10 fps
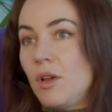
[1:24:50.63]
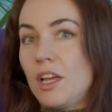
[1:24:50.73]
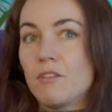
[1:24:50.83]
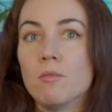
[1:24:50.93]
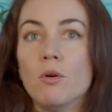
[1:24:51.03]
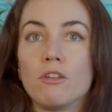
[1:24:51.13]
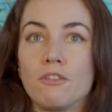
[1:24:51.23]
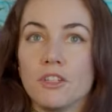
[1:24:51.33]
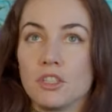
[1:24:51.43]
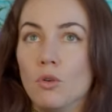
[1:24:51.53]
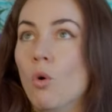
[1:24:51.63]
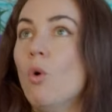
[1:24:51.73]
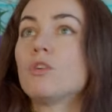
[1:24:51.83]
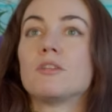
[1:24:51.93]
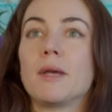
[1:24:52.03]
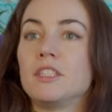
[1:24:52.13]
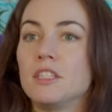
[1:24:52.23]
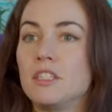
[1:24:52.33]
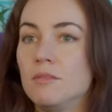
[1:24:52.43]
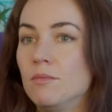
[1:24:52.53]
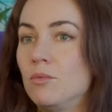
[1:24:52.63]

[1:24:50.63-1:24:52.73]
Even more efficient or automated